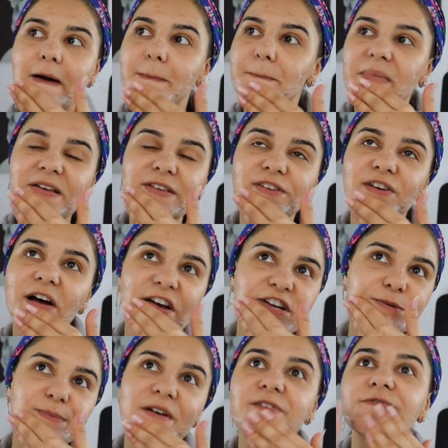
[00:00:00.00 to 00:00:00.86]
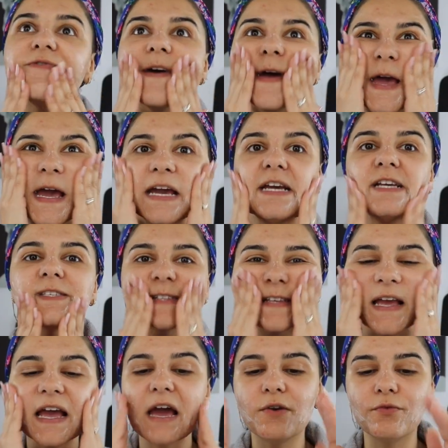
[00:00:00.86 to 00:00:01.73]
massage my
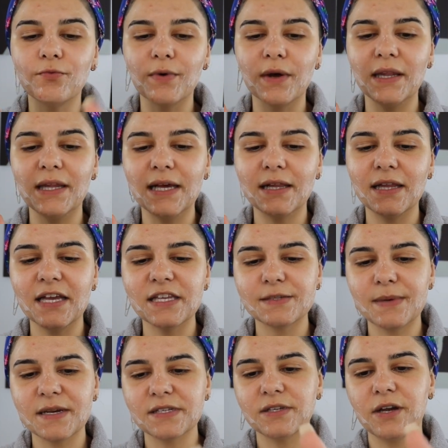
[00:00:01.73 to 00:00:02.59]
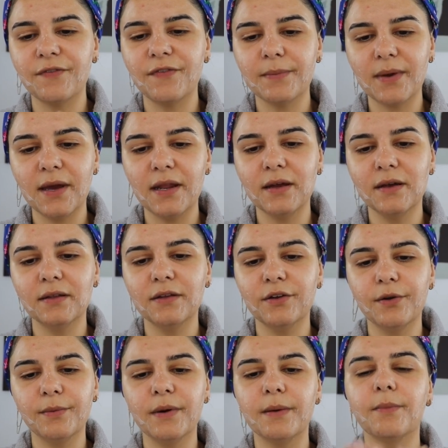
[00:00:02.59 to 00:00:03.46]
face and really cleanse myself. I'm getting a
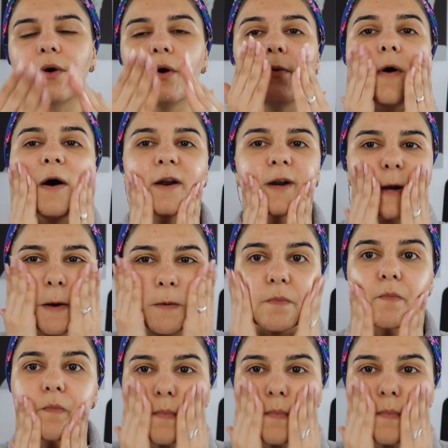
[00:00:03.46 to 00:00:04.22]
little bit more water.